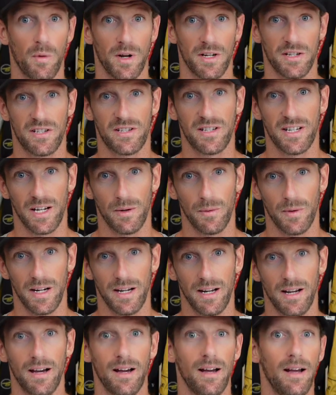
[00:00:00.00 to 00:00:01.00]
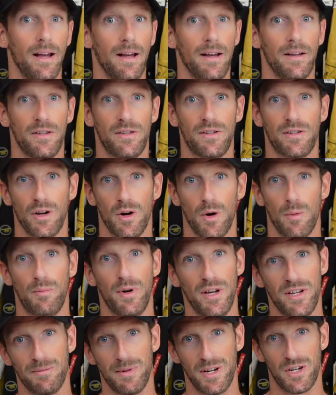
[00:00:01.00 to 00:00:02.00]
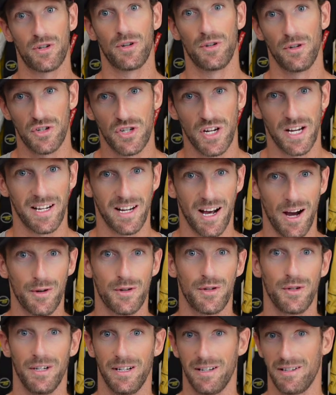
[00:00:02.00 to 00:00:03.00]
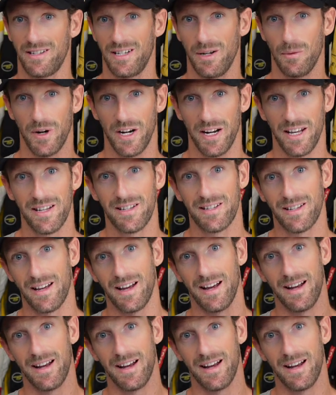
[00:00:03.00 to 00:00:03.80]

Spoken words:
One steering wheel, so please make sure you check it out, you're gonna see what it is,